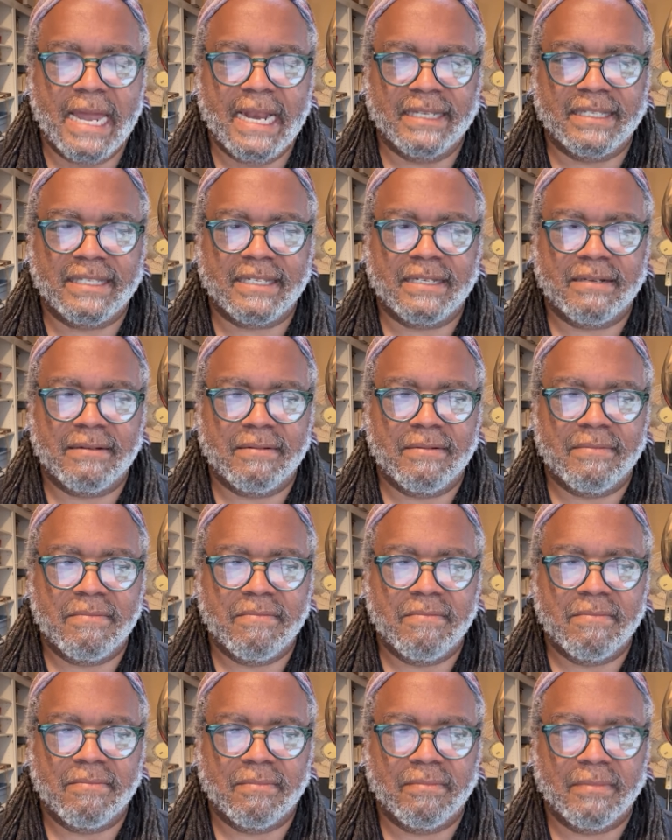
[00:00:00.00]
that it's
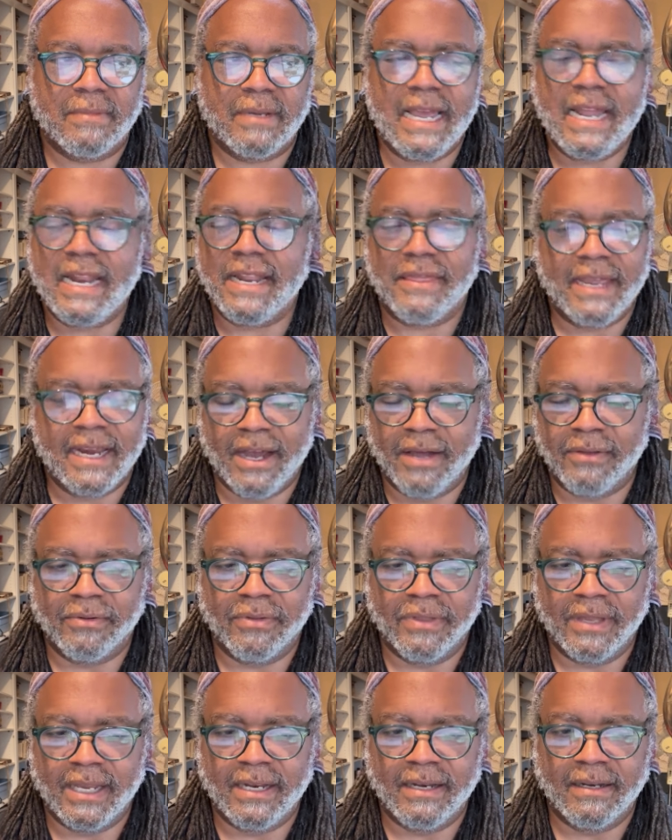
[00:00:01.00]
anything
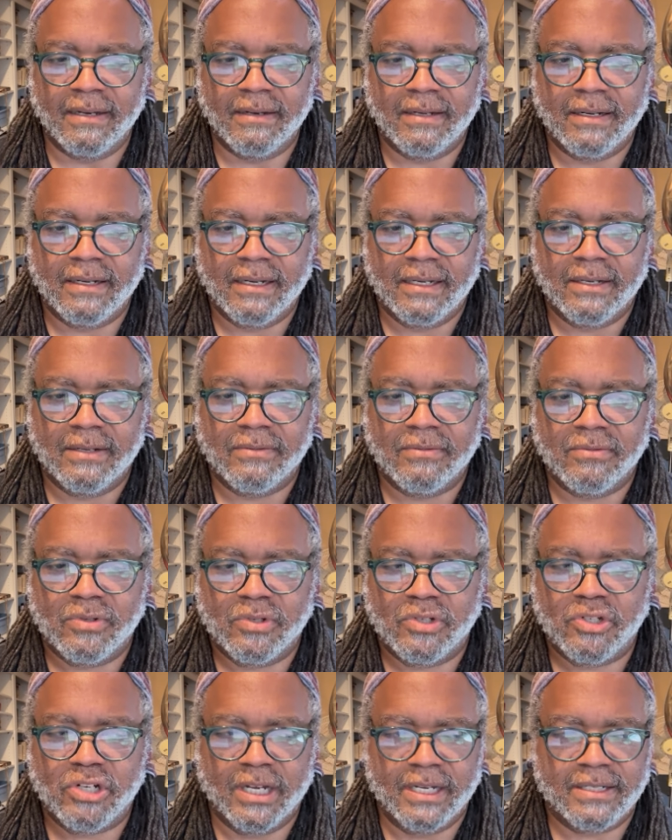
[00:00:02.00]
other than
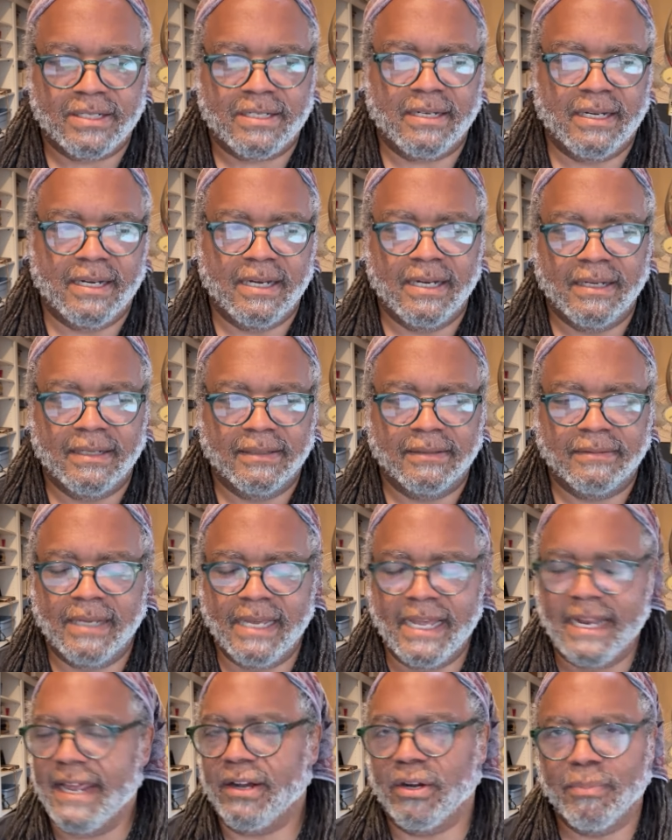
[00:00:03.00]
just
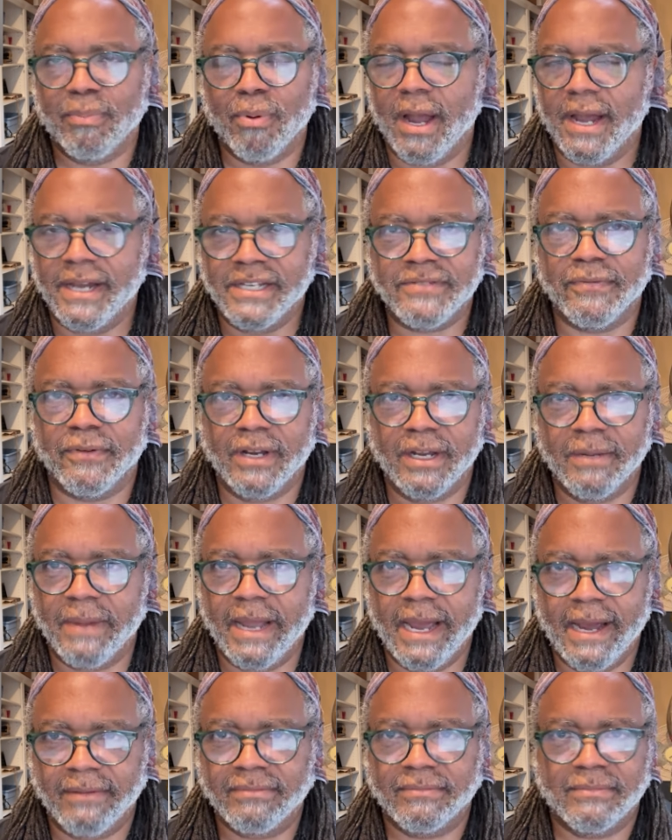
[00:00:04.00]
uh, an enterprise for
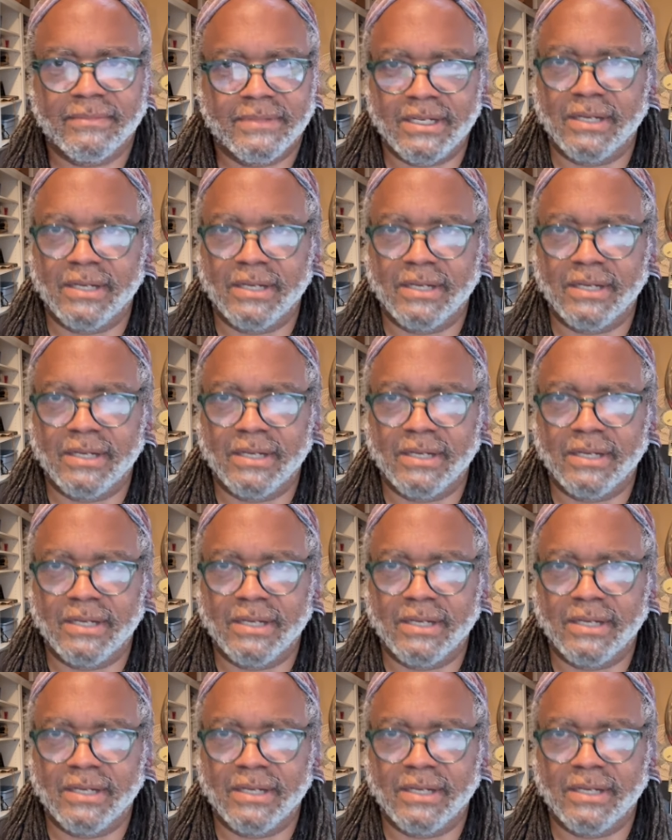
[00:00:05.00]
him now.